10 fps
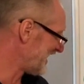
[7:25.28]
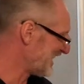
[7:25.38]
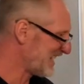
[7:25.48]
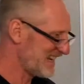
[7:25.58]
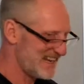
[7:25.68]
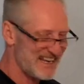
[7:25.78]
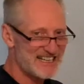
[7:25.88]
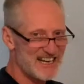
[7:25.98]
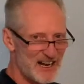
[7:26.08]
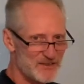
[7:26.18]
in
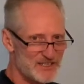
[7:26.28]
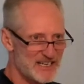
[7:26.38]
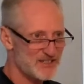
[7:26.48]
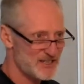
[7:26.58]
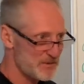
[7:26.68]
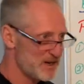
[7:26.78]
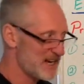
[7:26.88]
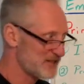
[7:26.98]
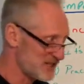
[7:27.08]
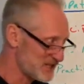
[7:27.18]
conversation and
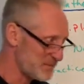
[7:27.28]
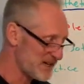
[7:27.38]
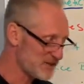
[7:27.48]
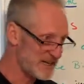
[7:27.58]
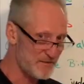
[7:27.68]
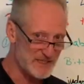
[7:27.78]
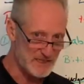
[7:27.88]
communication, especially if it's